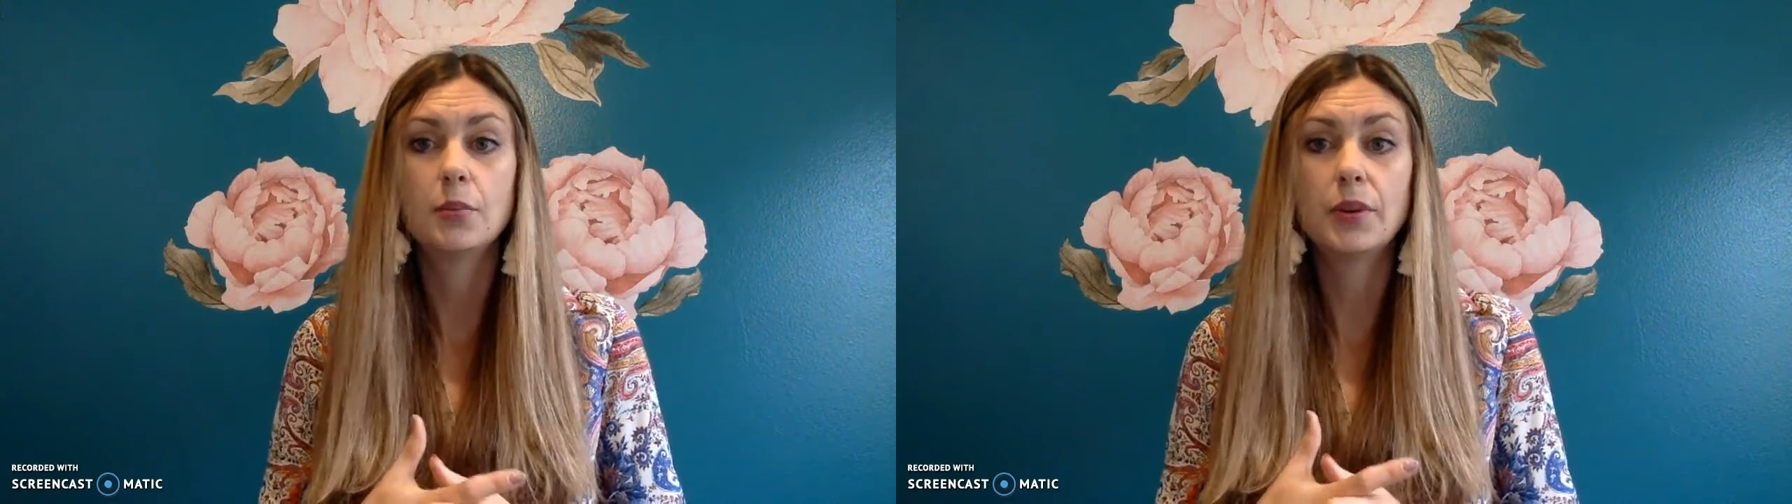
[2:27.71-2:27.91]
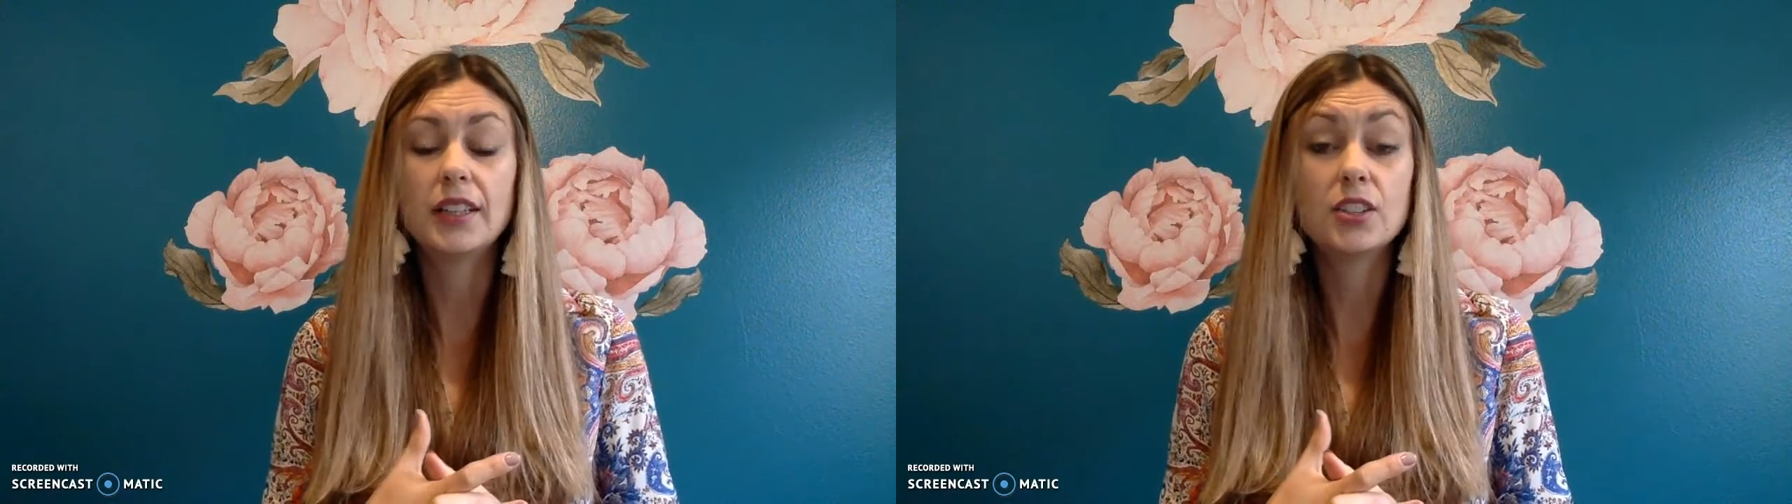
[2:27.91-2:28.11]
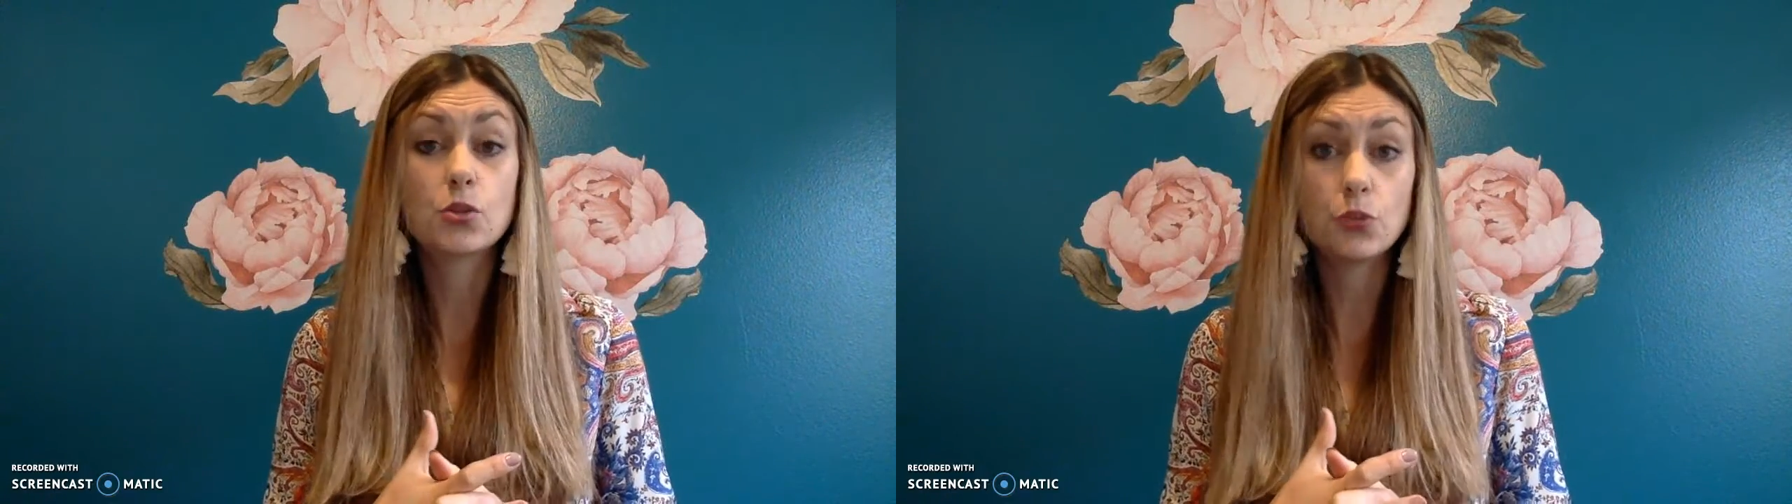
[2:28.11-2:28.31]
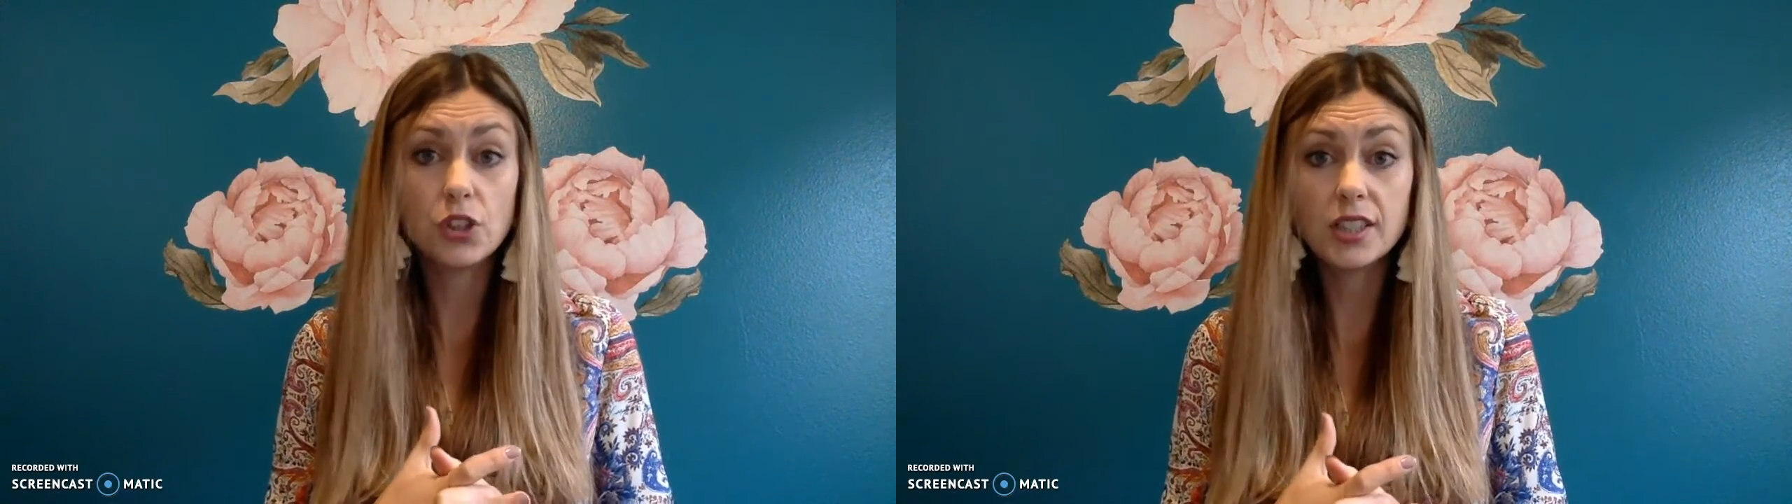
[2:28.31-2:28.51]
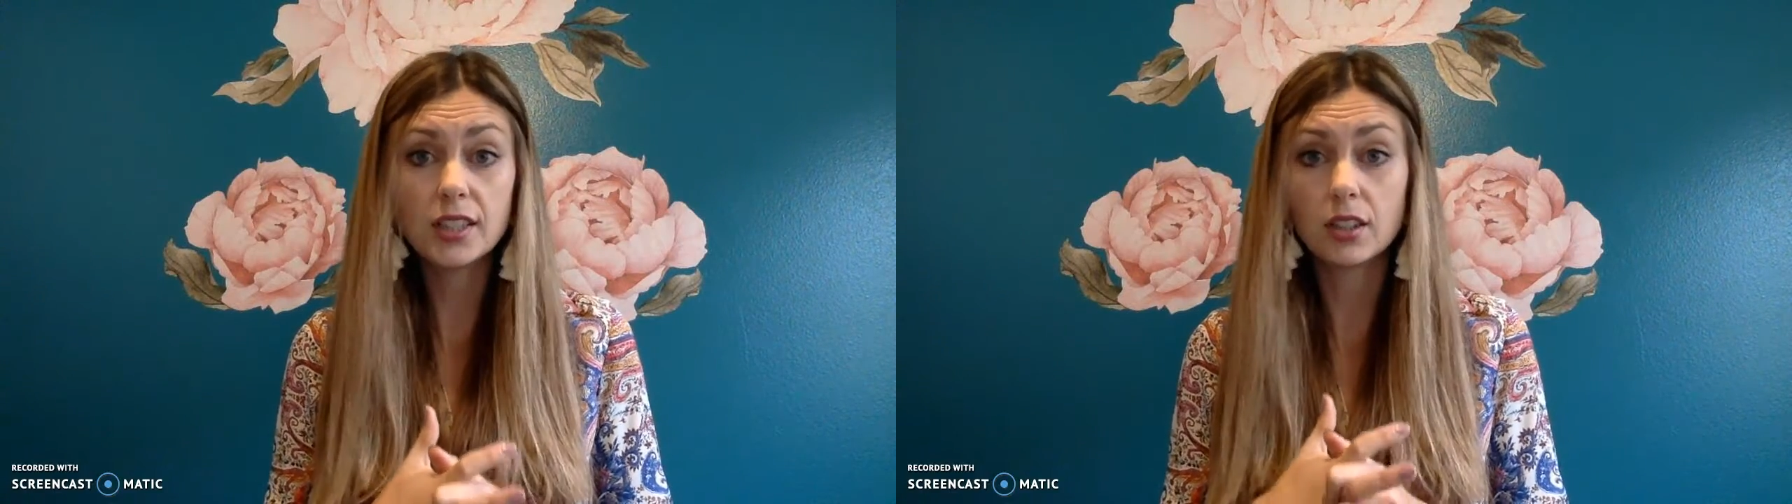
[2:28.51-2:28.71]
but it's
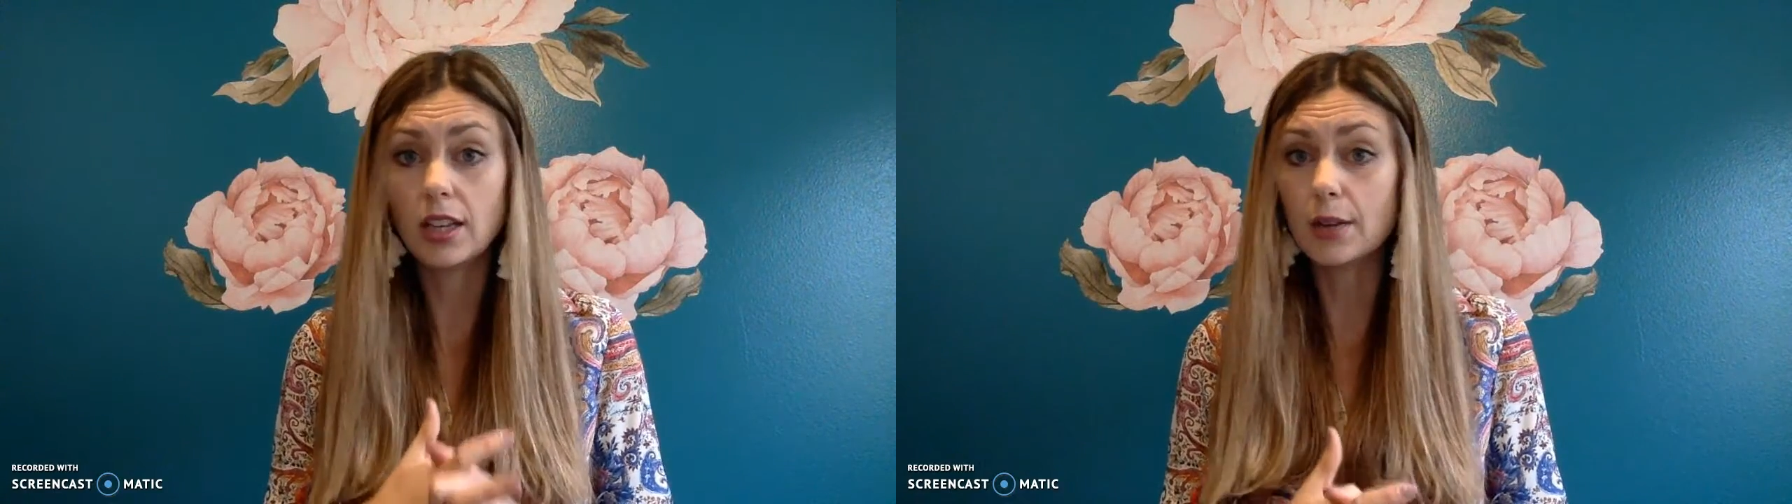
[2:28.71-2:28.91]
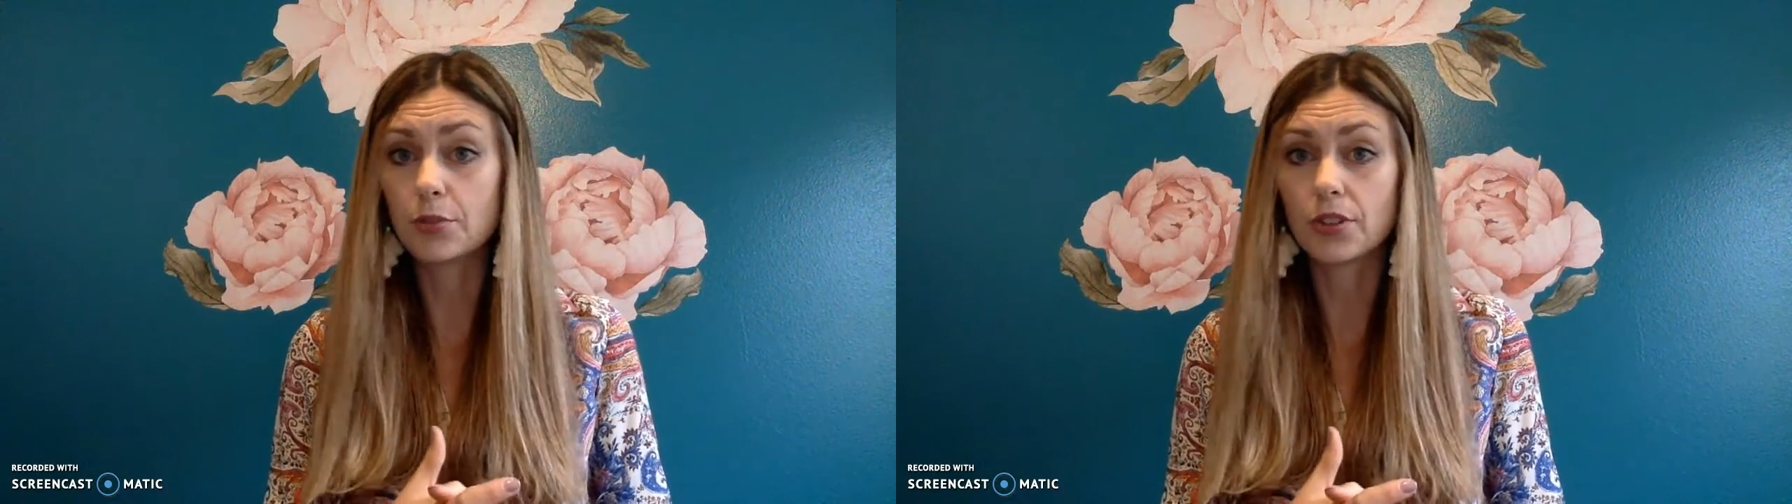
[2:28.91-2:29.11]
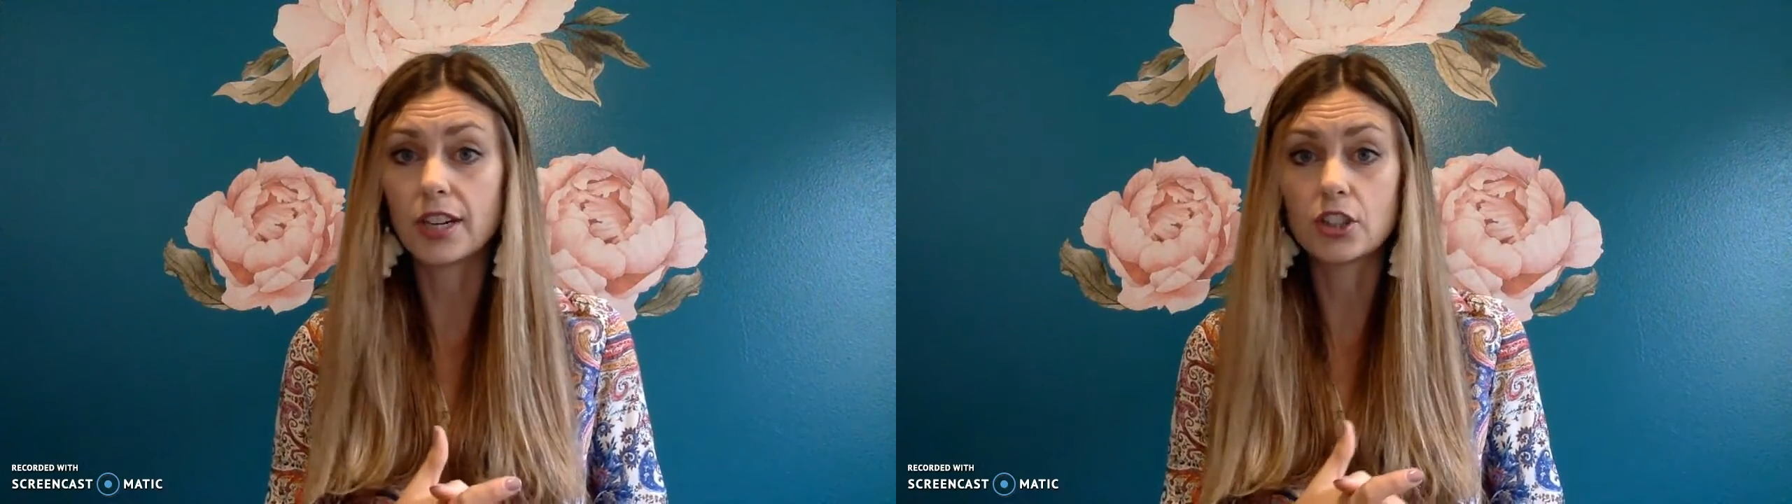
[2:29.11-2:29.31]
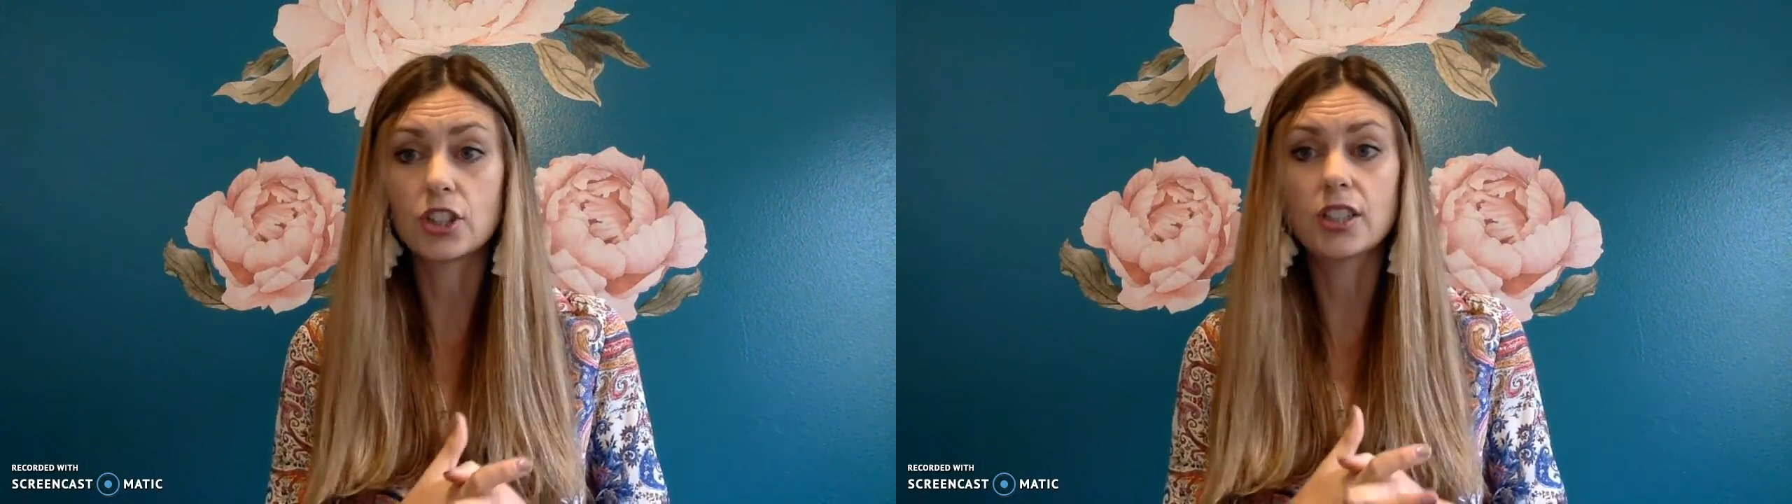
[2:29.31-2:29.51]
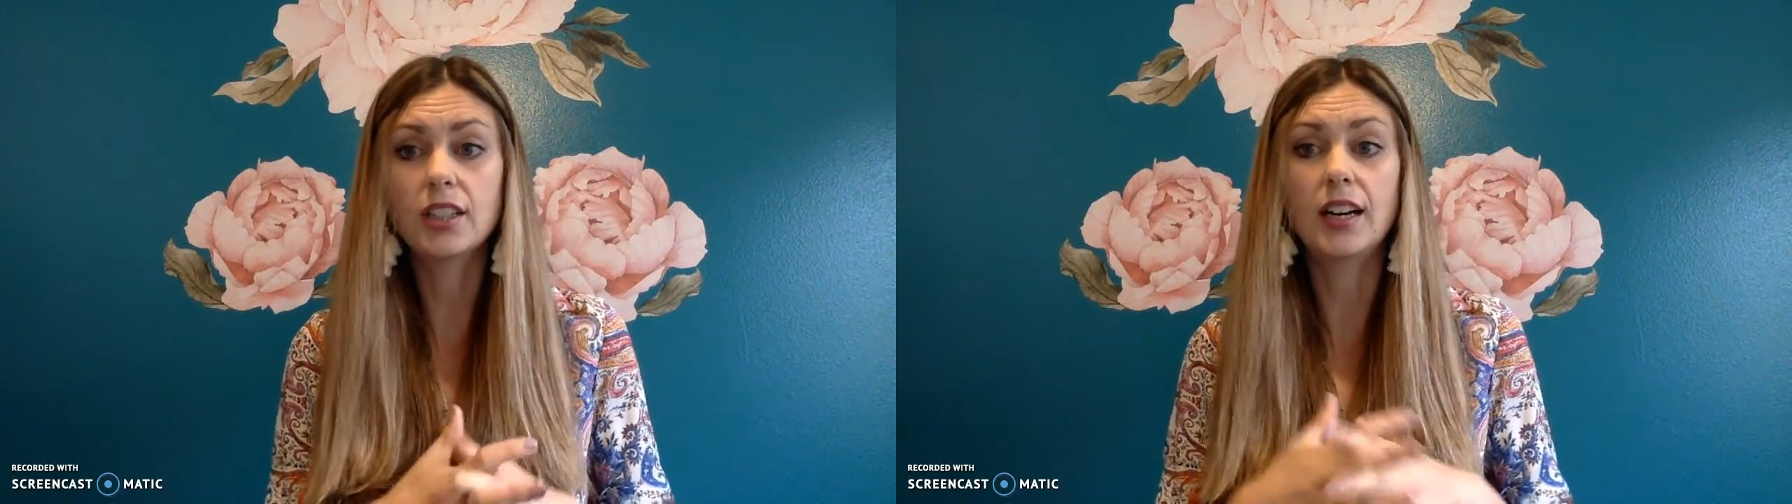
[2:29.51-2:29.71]
really a collaboration.